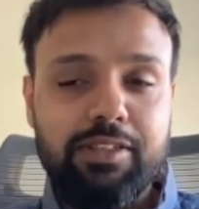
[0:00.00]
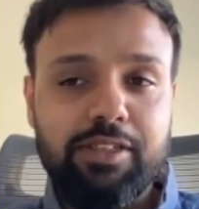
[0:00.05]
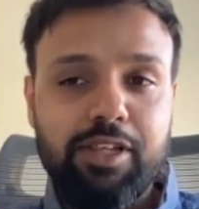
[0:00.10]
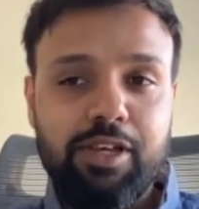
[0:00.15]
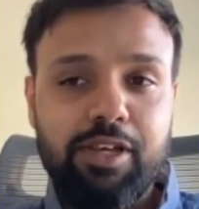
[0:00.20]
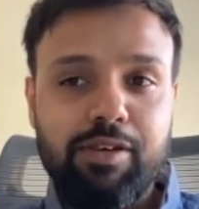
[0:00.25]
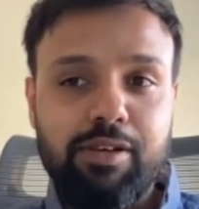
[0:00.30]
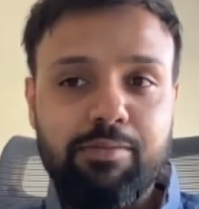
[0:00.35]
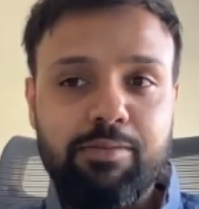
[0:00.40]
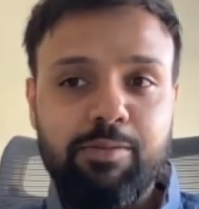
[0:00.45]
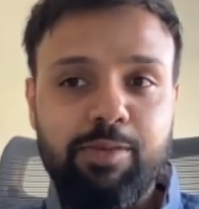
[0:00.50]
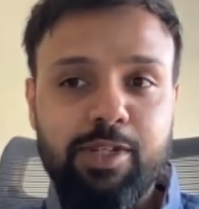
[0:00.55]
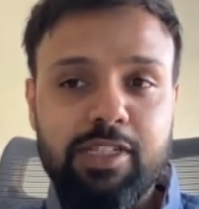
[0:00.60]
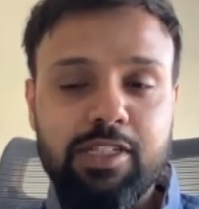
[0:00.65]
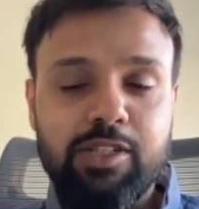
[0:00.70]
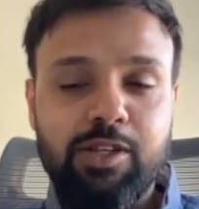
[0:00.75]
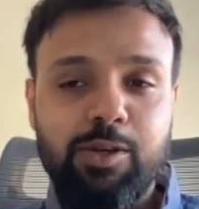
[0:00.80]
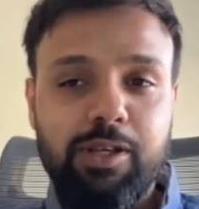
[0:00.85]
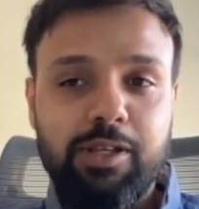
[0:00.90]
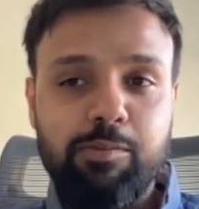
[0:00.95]
So
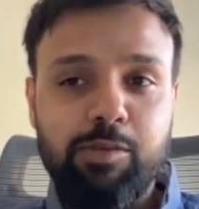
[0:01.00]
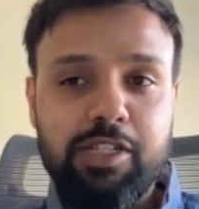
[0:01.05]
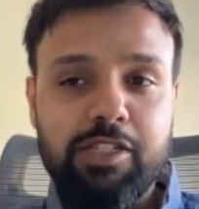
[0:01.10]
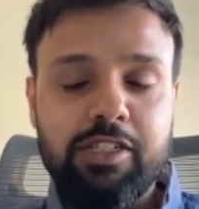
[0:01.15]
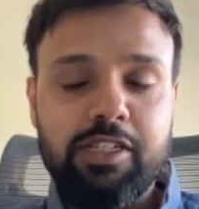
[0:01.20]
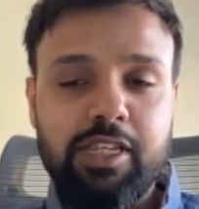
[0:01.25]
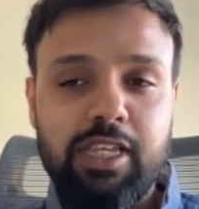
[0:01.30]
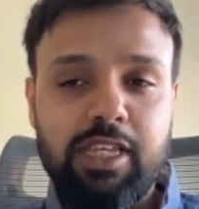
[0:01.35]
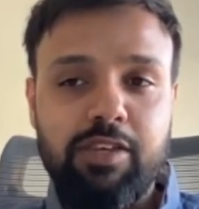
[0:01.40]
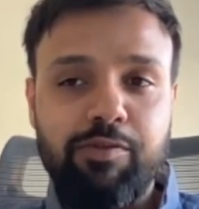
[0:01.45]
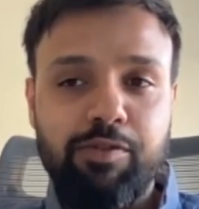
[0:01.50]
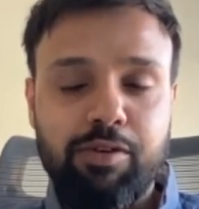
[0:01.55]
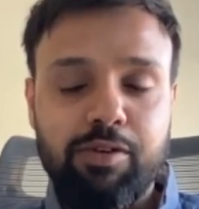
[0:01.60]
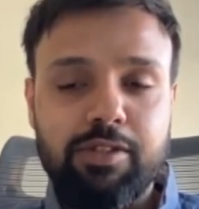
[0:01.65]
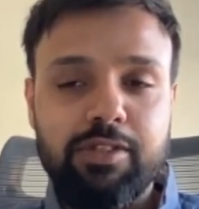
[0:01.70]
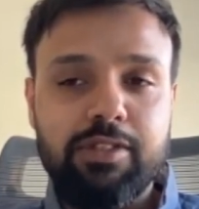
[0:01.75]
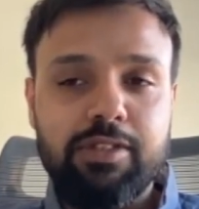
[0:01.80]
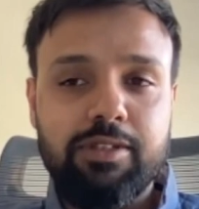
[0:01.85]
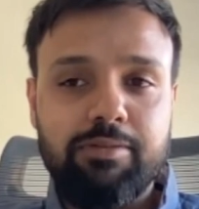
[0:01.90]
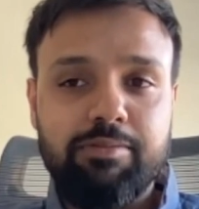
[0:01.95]
which is key for
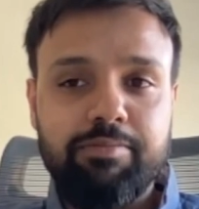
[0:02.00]
us.